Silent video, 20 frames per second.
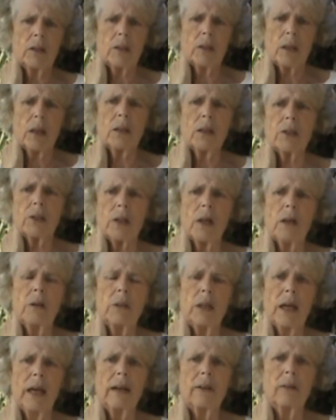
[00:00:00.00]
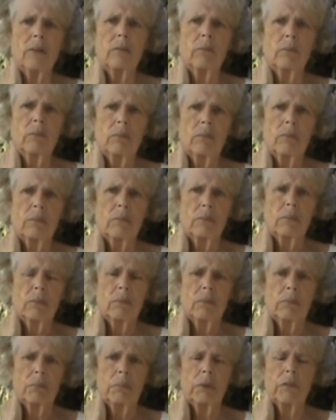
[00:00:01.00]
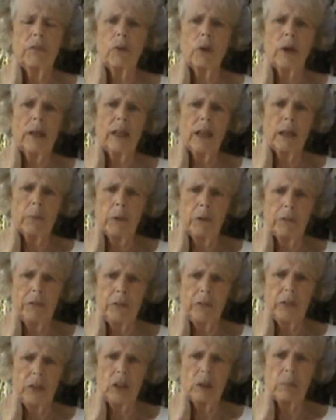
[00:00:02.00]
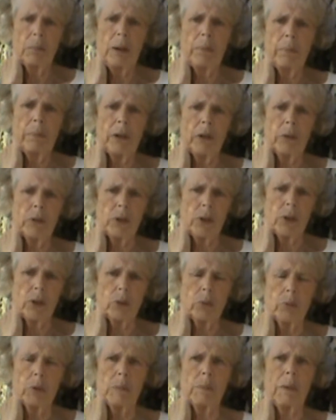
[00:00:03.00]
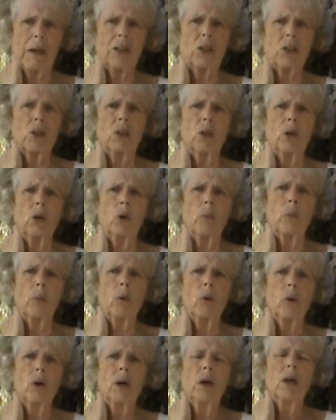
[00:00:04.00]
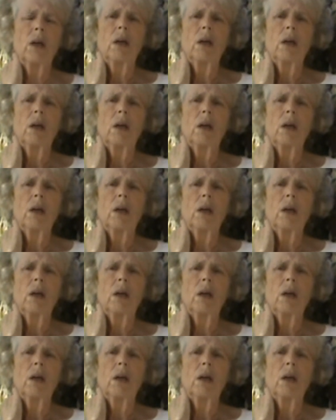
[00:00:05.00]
slow down before I come off of it, and my pulse is always back to normal